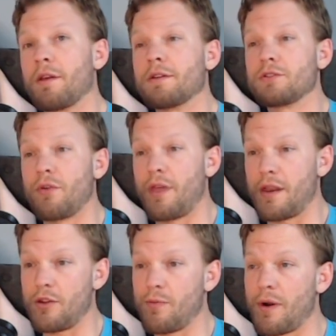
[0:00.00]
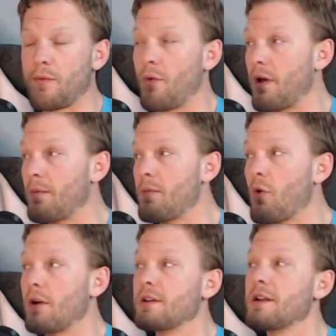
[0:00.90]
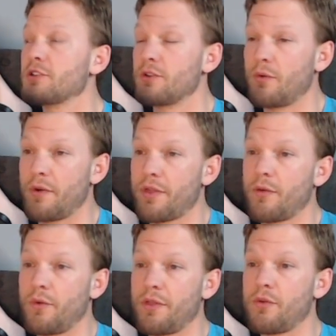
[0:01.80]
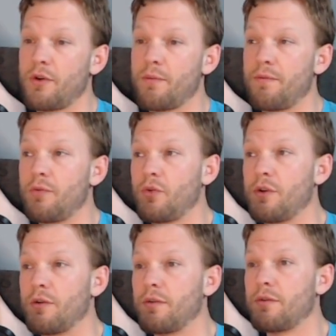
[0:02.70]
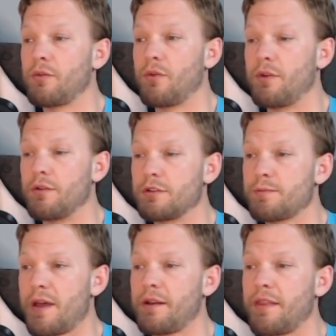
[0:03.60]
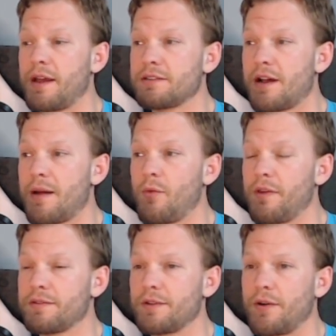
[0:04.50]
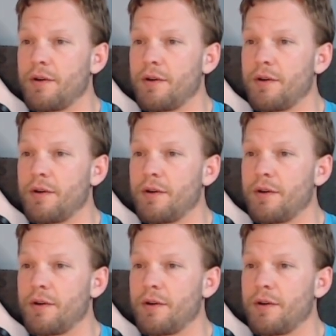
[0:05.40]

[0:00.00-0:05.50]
So then you probably want to be more intentional with who you're spending that time with. So